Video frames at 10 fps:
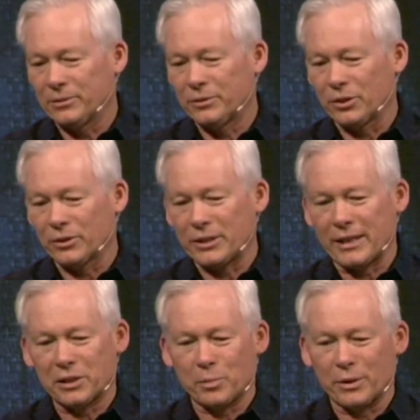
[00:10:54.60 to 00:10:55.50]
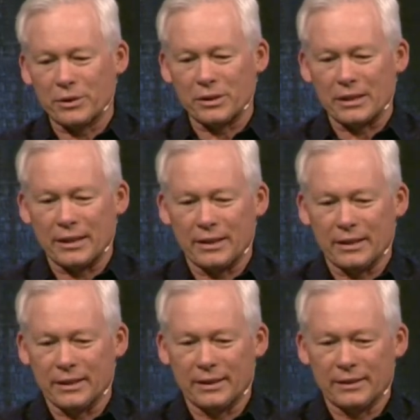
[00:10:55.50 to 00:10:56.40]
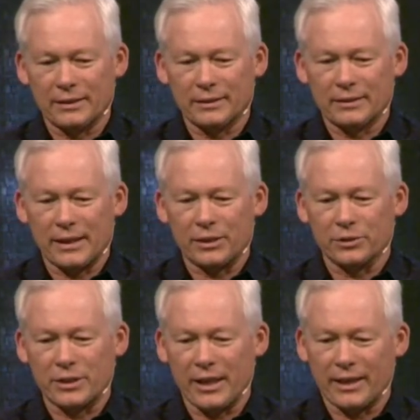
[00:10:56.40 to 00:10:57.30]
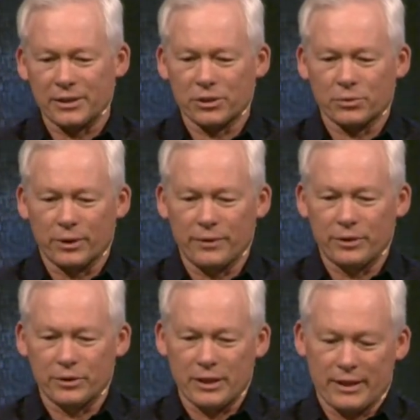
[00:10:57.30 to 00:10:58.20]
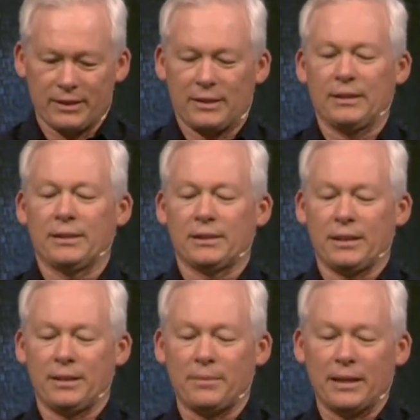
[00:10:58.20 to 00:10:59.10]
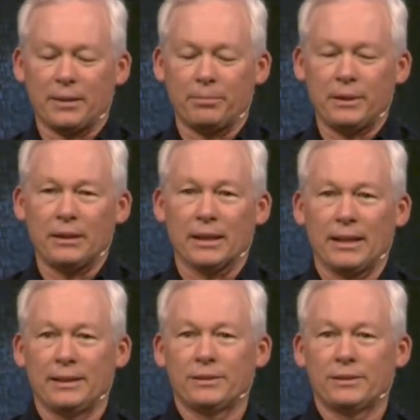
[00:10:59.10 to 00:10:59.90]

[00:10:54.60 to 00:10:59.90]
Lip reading: Charles Haddon Spurgeon said, take your text, whatever your text is, and make a beeline